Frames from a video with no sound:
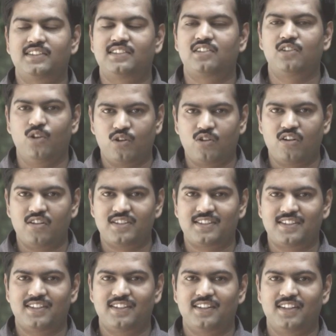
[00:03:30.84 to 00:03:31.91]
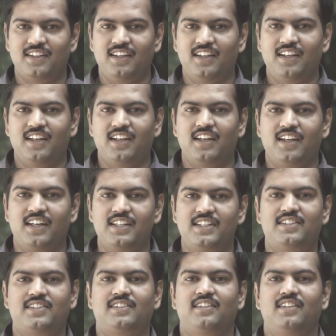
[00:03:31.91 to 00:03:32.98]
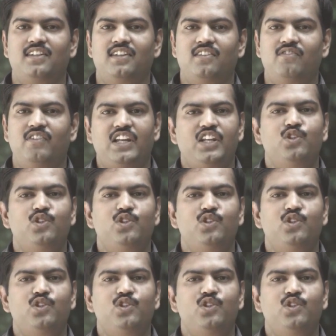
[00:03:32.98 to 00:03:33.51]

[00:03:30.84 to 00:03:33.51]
It's low cost, it's very